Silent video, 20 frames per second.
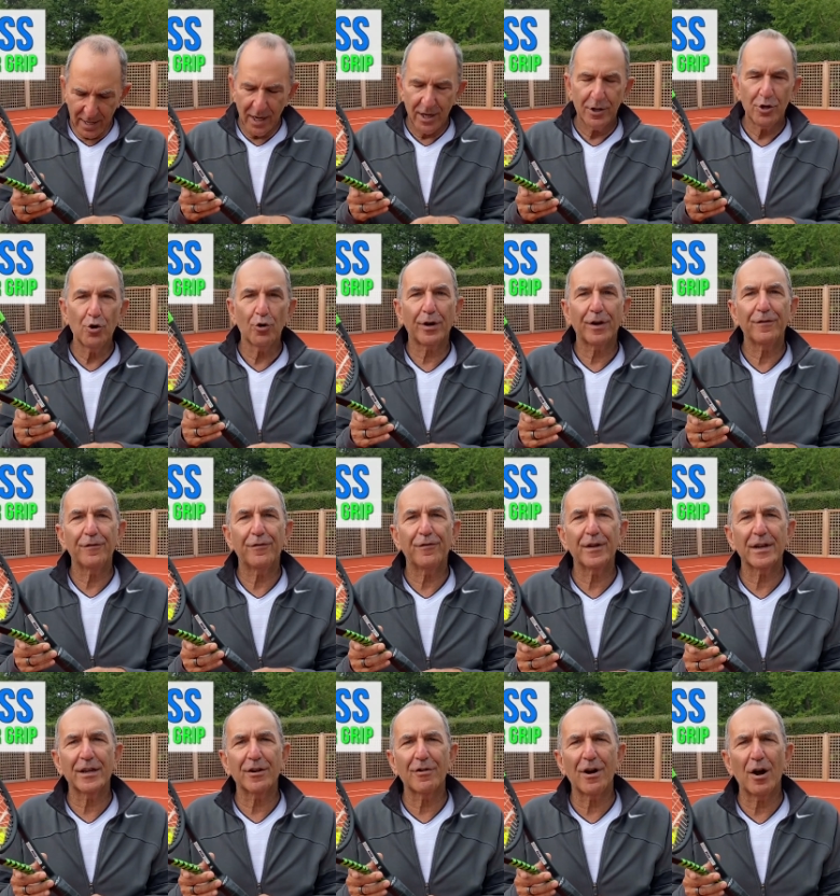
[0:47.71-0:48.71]
you can
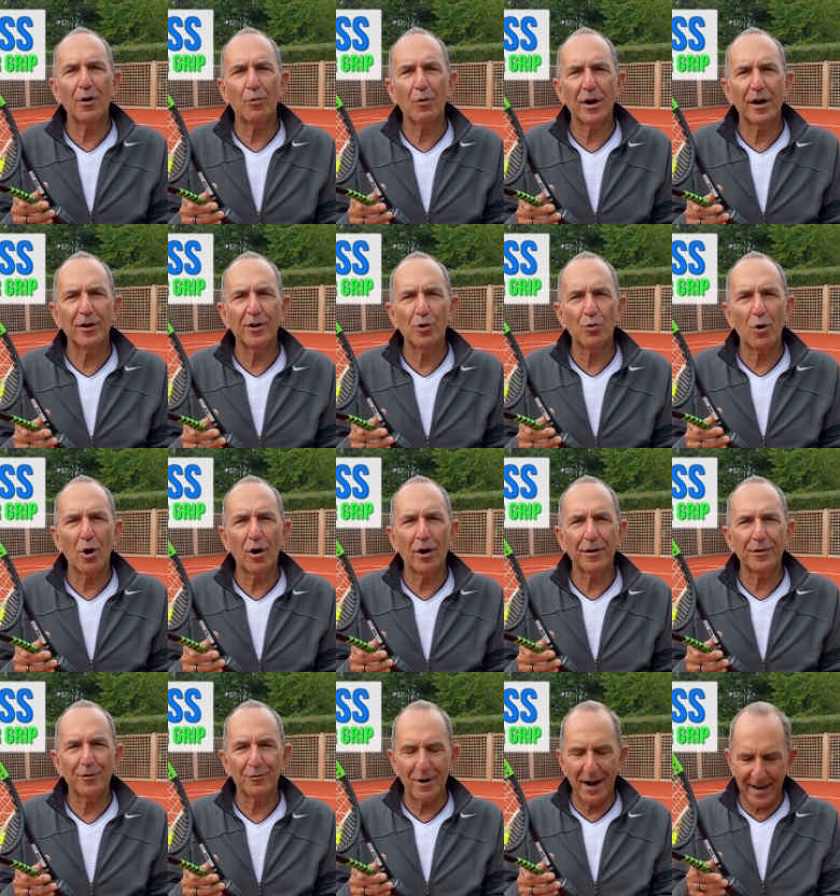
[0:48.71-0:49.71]
figure out where you are
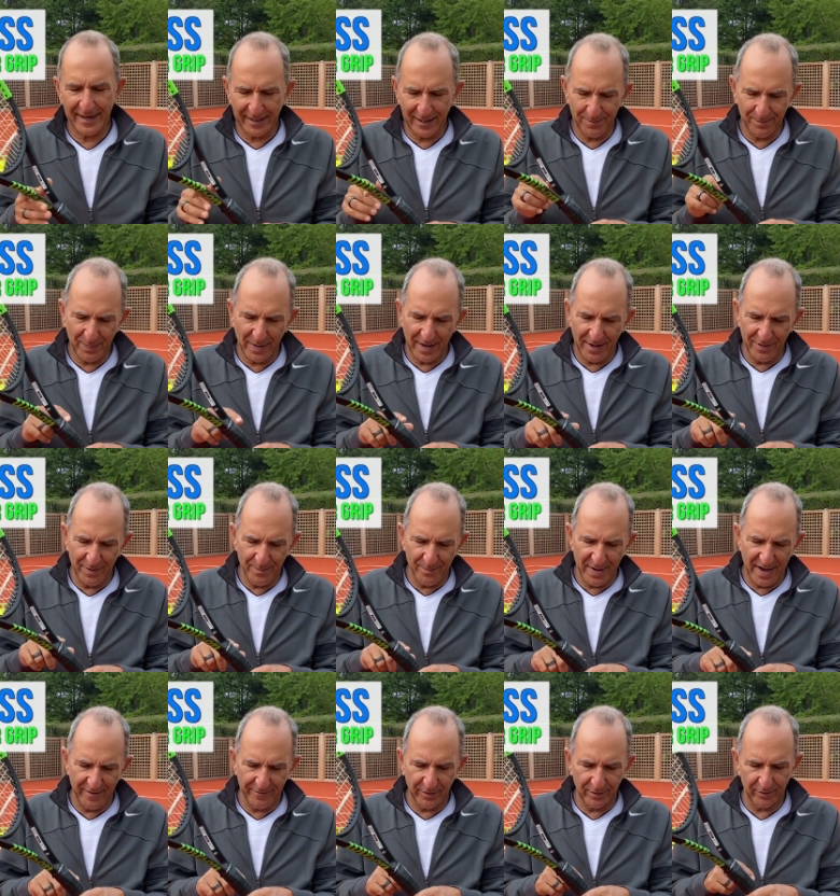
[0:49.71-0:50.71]
on the racket by the
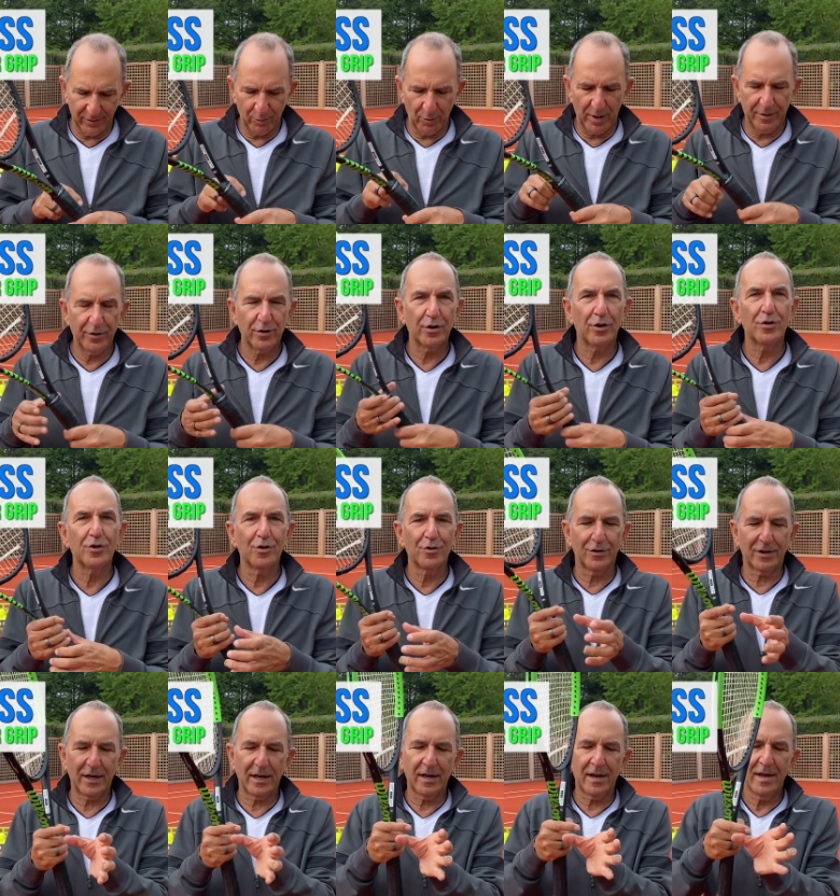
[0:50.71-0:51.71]
bevels, whether you're
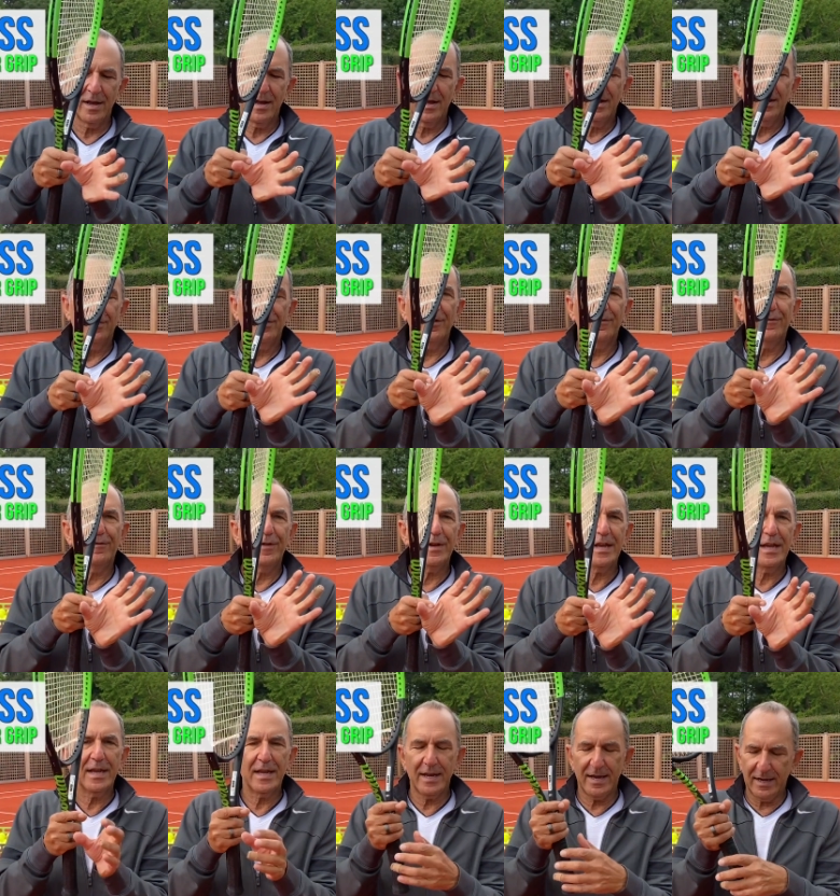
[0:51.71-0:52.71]
using the
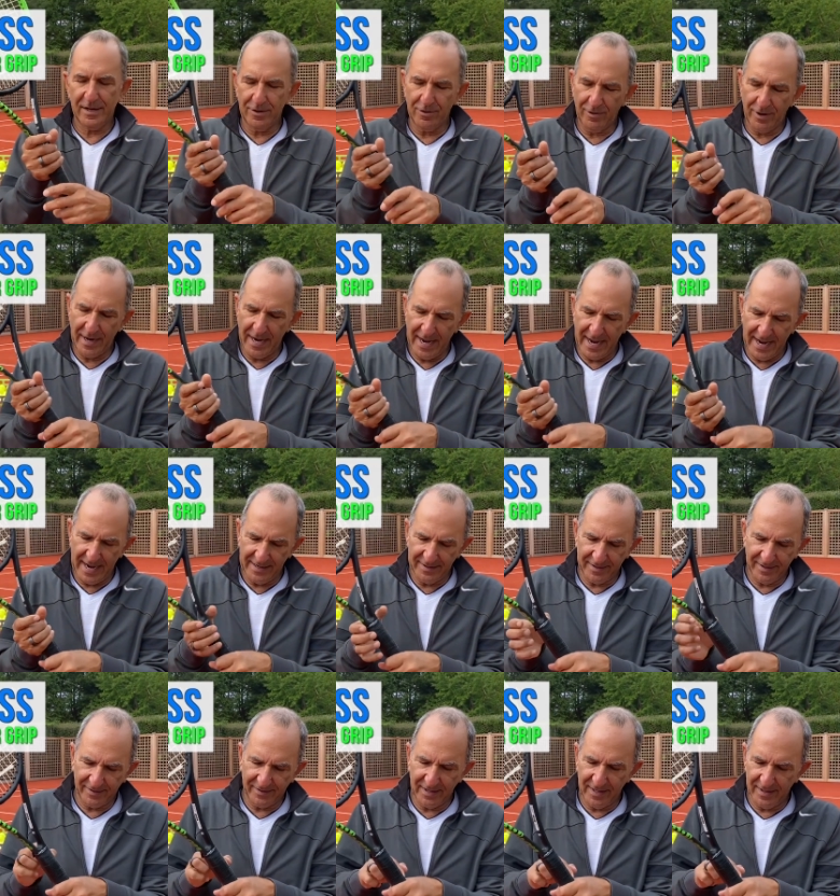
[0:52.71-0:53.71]
V in your hand
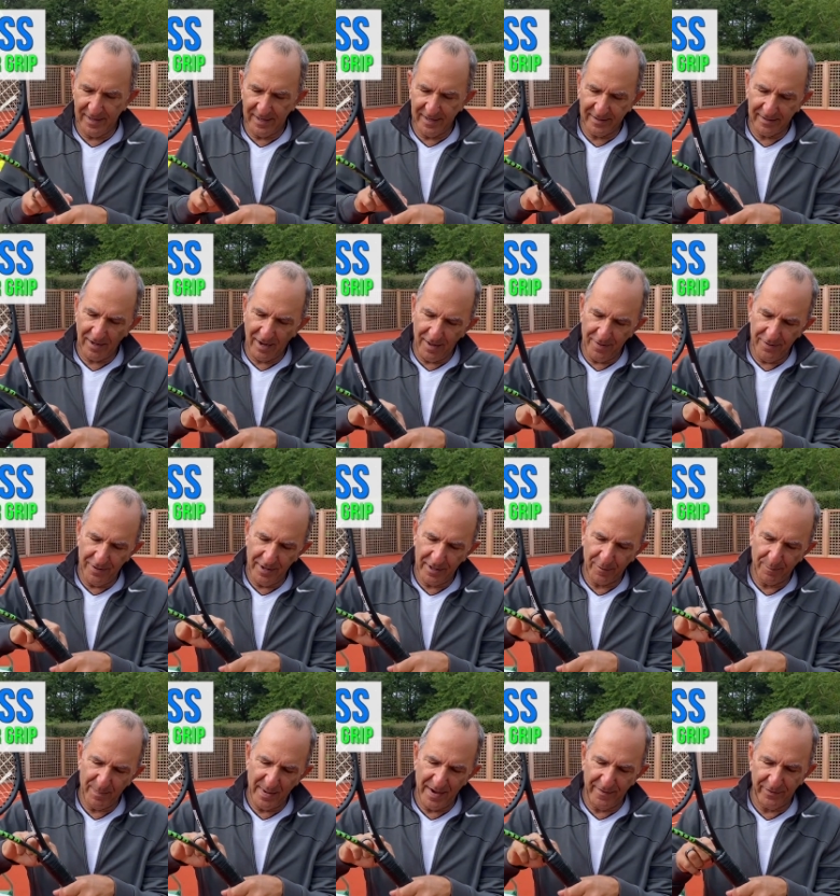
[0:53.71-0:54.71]
to see that it's on this
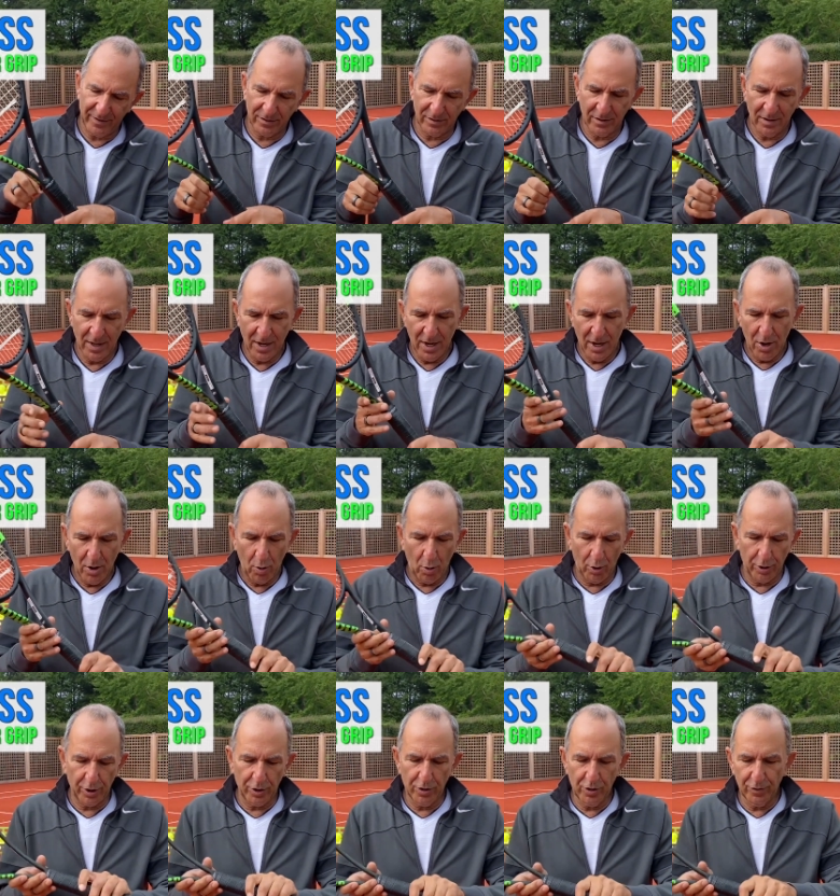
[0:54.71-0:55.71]
bevel,
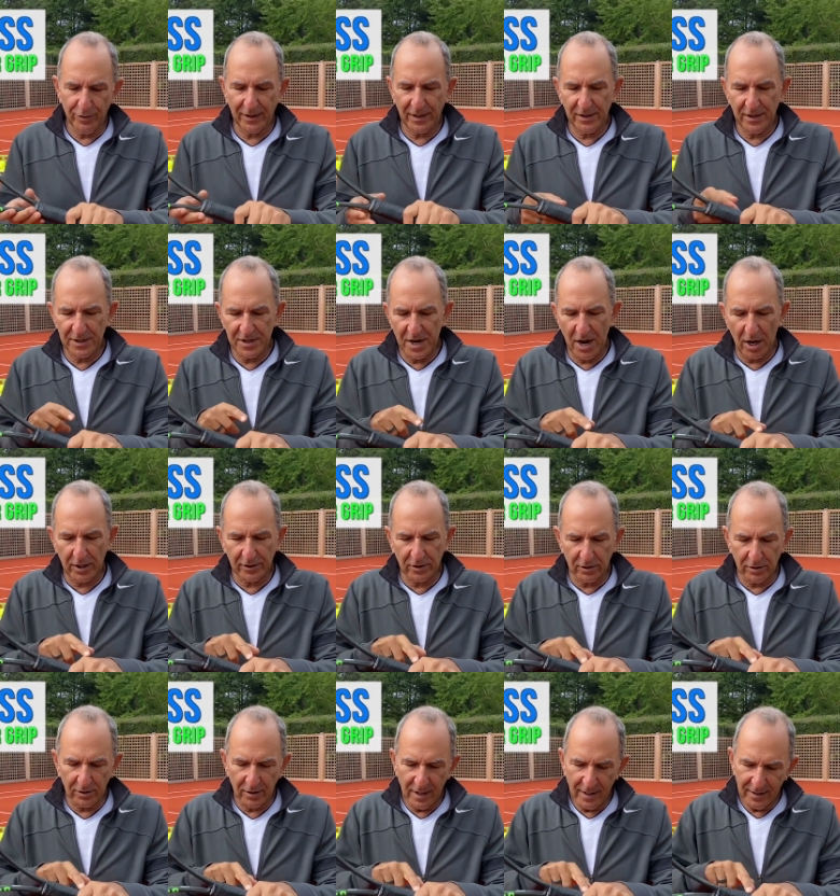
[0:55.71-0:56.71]
or you're using the
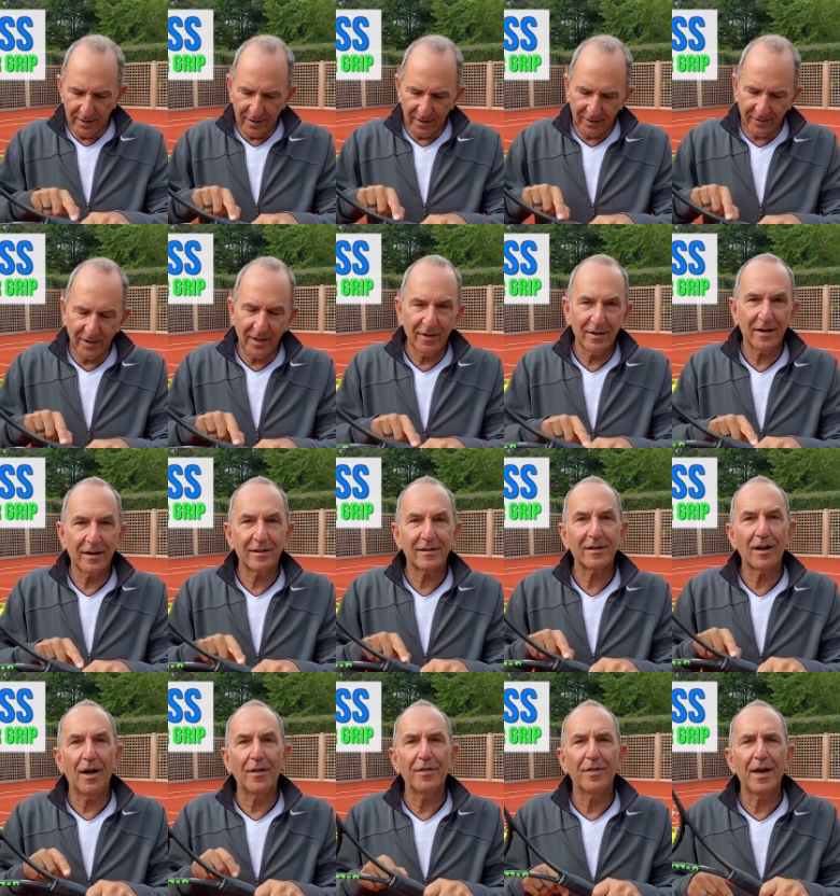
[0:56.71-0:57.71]
knuckle to see that it's
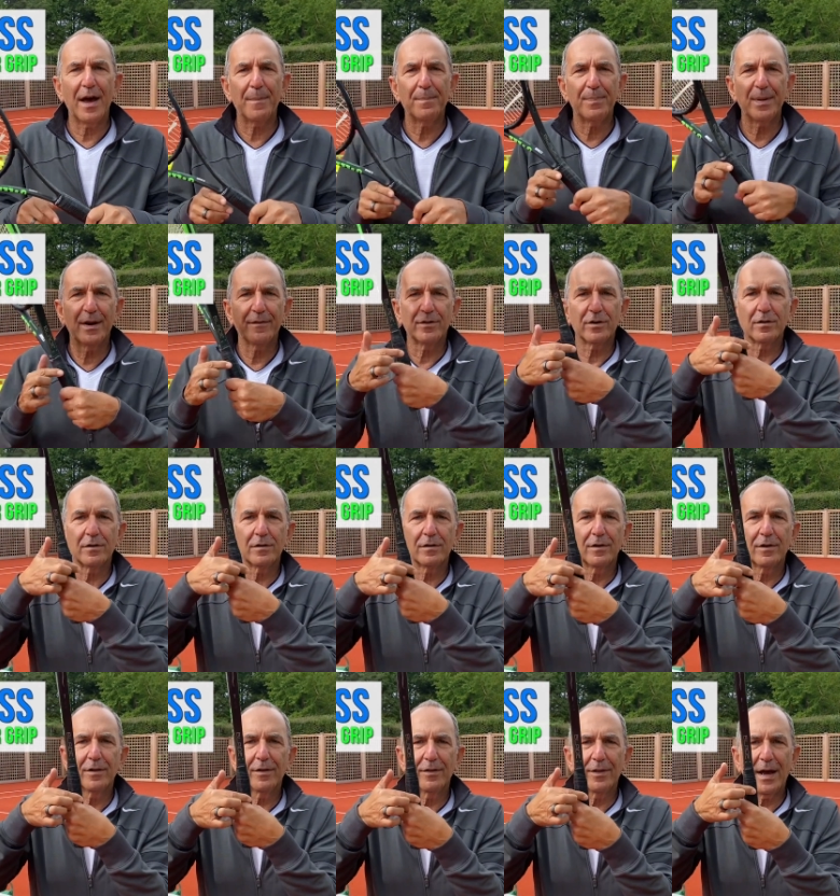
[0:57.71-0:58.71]
on that bevel,
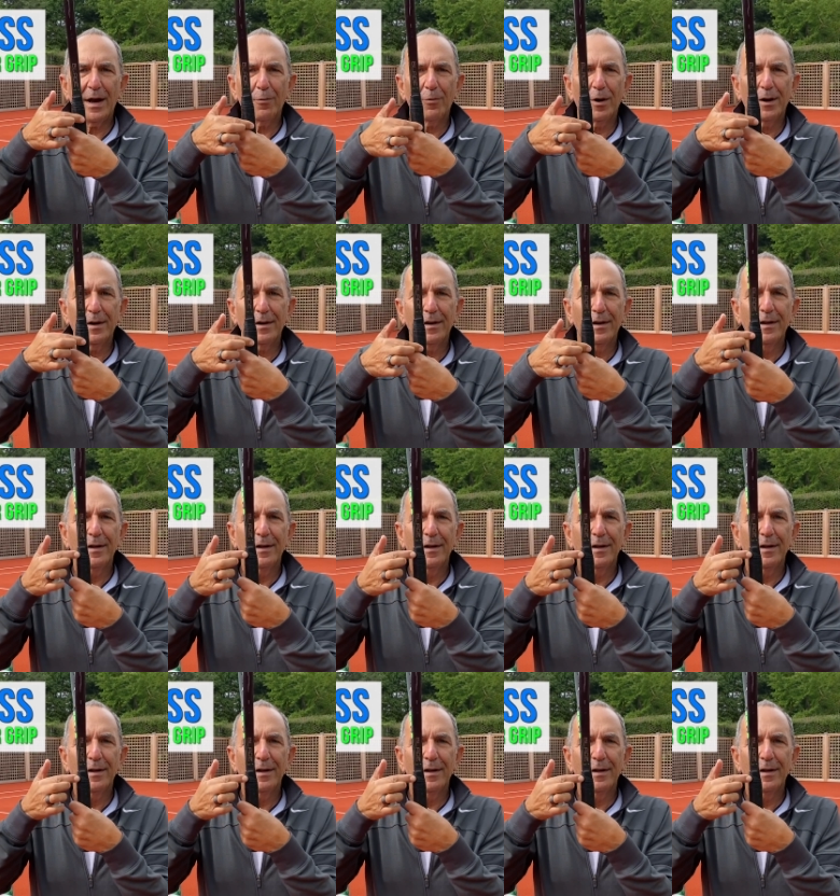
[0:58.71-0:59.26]
that one,